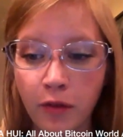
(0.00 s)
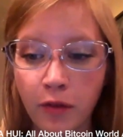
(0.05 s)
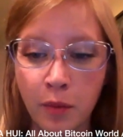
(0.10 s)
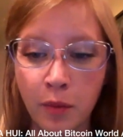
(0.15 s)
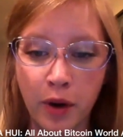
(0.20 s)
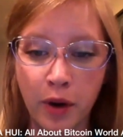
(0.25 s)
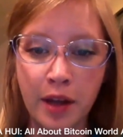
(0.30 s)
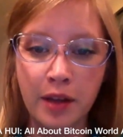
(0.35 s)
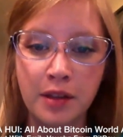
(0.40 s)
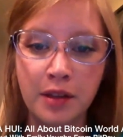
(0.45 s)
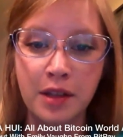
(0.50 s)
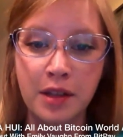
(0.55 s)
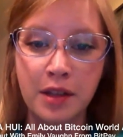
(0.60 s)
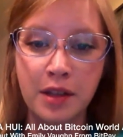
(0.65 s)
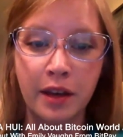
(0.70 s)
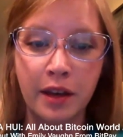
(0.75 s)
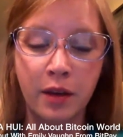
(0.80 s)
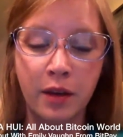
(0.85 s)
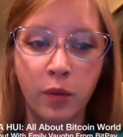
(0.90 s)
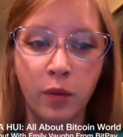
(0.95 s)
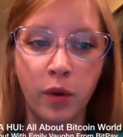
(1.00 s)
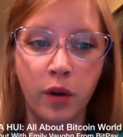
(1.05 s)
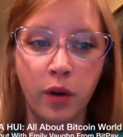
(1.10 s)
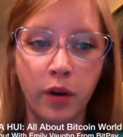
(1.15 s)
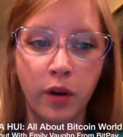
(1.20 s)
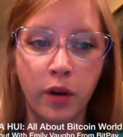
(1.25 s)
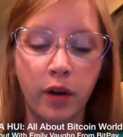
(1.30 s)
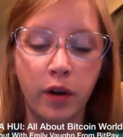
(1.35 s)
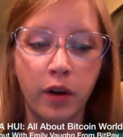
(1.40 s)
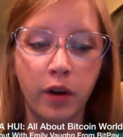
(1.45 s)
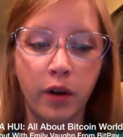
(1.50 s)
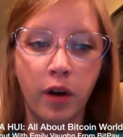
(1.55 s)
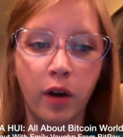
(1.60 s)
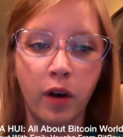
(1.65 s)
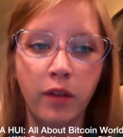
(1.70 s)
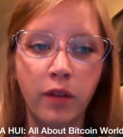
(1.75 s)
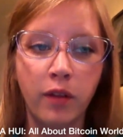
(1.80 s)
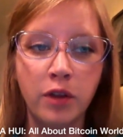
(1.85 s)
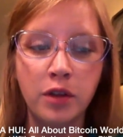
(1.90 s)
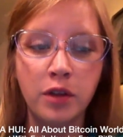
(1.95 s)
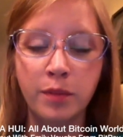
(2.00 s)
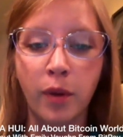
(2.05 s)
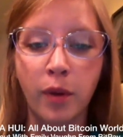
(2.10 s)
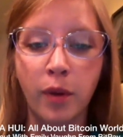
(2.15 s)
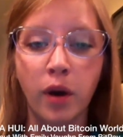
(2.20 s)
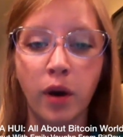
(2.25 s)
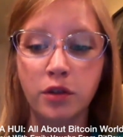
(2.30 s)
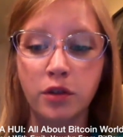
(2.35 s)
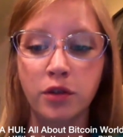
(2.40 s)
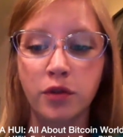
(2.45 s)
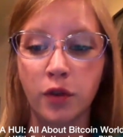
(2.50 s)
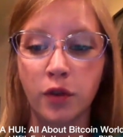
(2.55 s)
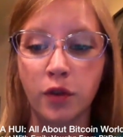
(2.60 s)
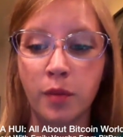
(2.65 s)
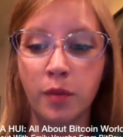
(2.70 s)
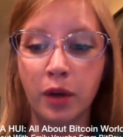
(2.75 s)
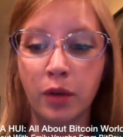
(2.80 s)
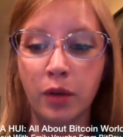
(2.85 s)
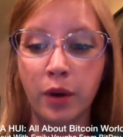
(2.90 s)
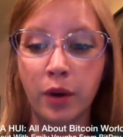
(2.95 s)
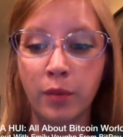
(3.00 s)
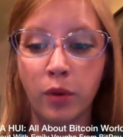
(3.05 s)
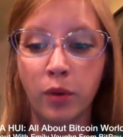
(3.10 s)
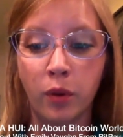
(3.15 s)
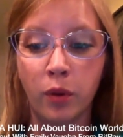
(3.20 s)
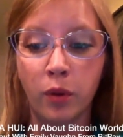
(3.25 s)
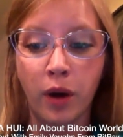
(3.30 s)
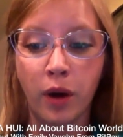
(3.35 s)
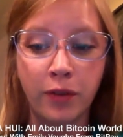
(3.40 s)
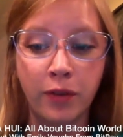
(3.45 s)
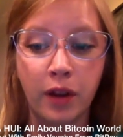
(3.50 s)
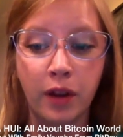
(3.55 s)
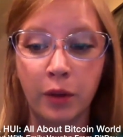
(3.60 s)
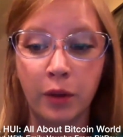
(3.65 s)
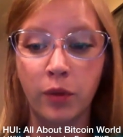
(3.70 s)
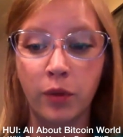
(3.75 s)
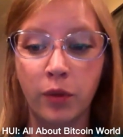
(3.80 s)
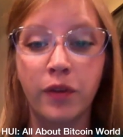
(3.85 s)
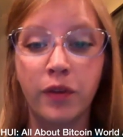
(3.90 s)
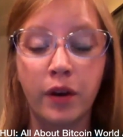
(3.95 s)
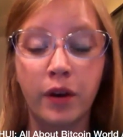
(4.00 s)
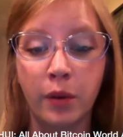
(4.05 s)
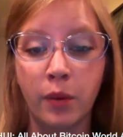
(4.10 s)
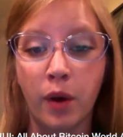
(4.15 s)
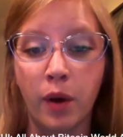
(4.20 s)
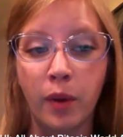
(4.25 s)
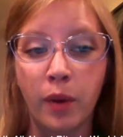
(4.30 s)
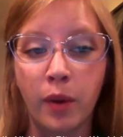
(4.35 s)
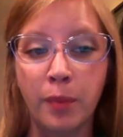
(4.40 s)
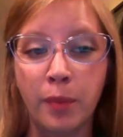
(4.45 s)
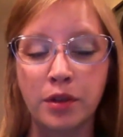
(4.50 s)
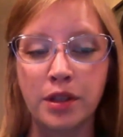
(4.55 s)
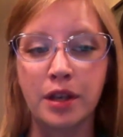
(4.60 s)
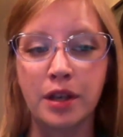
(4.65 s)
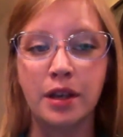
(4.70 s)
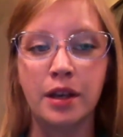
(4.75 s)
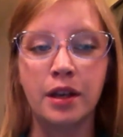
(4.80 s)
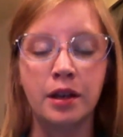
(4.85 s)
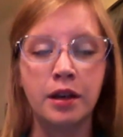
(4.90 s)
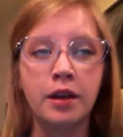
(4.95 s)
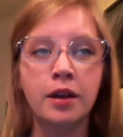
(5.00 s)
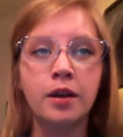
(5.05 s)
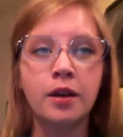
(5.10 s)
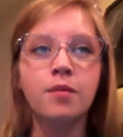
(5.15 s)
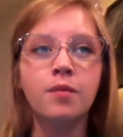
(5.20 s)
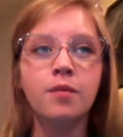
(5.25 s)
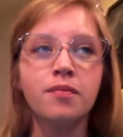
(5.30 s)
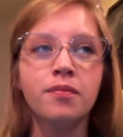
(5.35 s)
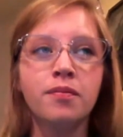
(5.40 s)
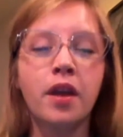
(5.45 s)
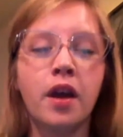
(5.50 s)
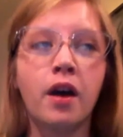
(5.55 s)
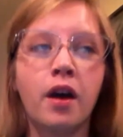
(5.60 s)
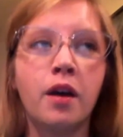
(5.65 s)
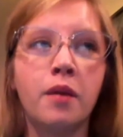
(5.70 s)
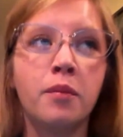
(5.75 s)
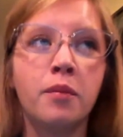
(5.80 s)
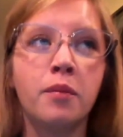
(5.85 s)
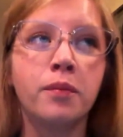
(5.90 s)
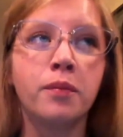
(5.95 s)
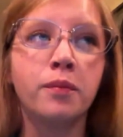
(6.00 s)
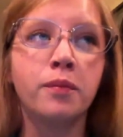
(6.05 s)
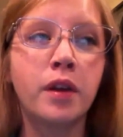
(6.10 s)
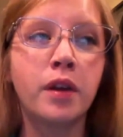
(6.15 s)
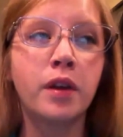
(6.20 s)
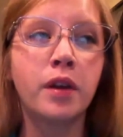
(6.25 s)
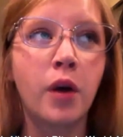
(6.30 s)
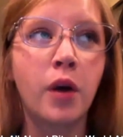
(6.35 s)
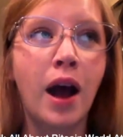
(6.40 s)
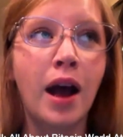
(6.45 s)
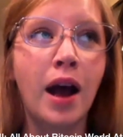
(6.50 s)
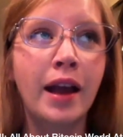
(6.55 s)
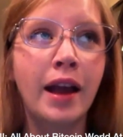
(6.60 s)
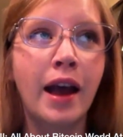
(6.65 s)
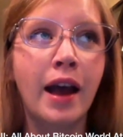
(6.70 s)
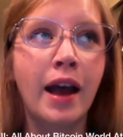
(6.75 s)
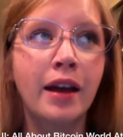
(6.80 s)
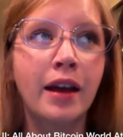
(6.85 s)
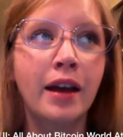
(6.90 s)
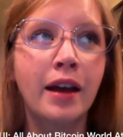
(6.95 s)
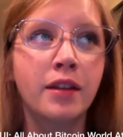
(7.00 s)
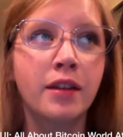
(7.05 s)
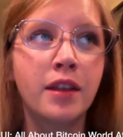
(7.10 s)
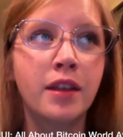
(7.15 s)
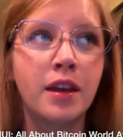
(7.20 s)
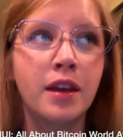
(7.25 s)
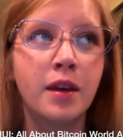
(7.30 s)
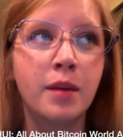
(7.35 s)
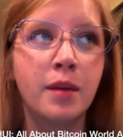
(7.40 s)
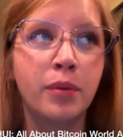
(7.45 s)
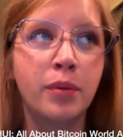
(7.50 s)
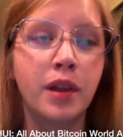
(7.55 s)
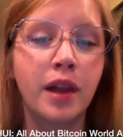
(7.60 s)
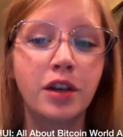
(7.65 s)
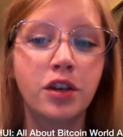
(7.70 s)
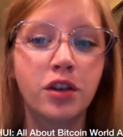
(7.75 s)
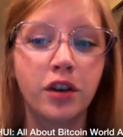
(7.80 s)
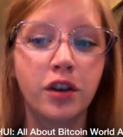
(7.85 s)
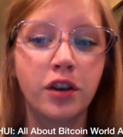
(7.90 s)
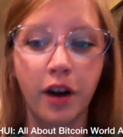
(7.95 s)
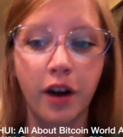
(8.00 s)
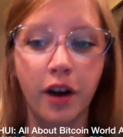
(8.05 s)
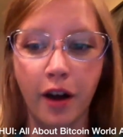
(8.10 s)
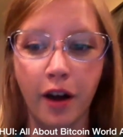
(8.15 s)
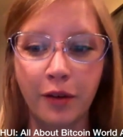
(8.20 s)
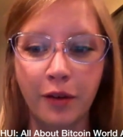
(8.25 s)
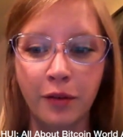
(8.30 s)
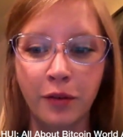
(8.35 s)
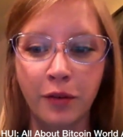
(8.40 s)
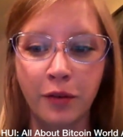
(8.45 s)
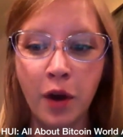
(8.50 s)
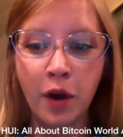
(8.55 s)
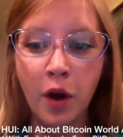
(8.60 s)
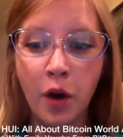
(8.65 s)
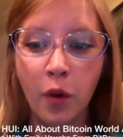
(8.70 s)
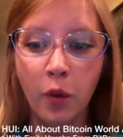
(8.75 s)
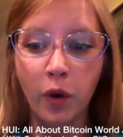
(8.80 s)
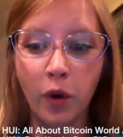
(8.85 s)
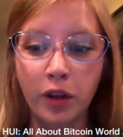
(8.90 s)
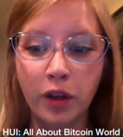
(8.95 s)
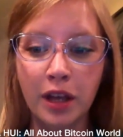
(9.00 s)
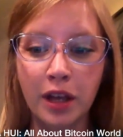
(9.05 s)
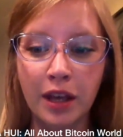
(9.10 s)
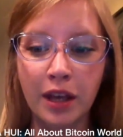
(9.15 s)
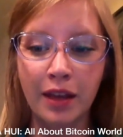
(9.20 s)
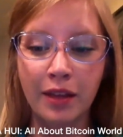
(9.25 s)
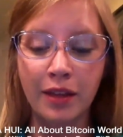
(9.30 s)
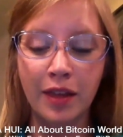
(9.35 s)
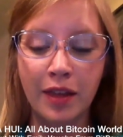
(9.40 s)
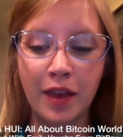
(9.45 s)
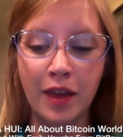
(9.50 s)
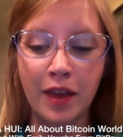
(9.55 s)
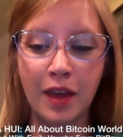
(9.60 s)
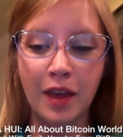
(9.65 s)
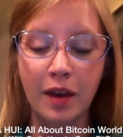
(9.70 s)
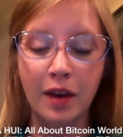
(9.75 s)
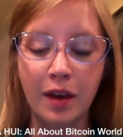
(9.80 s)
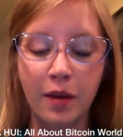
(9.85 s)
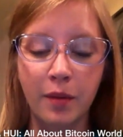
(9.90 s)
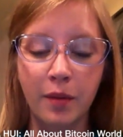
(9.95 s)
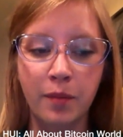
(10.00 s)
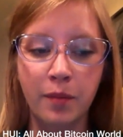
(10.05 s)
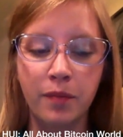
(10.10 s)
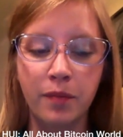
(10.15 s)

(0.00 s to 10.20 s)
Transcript: of the brands that were, all of the sponsors for the Bitcoin Bowl, I feel like were very well represented. I had the pleasure of working at the